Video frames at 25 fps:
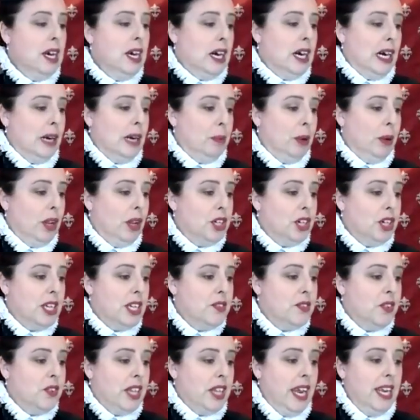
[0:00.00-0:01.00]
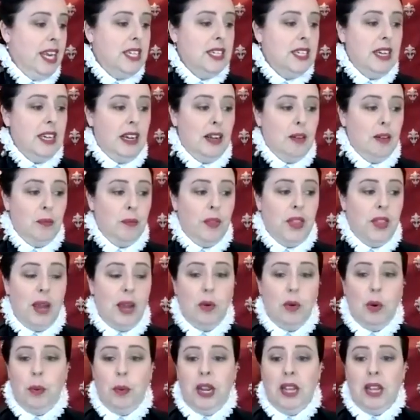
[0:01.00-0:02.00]
I apologise for that.
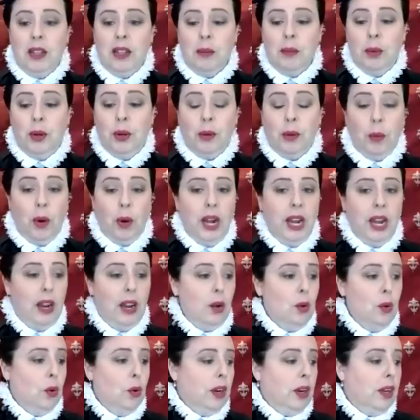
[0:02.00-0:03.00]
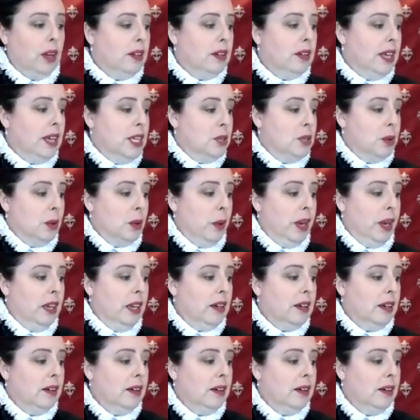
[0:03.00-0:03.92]
They will be in the bottom right-hand corner as we went.